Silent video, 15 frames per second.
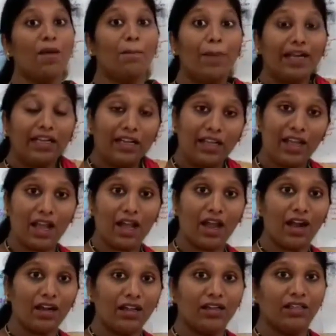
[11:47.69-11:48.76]
But
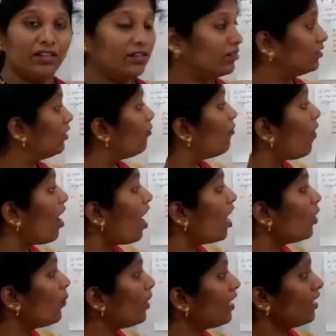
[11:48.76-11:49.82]
here the
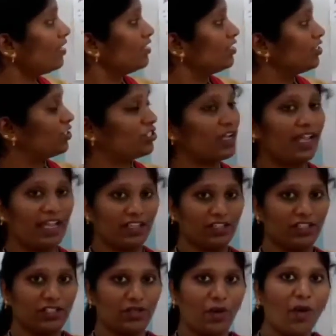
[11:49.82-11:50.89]
word will change.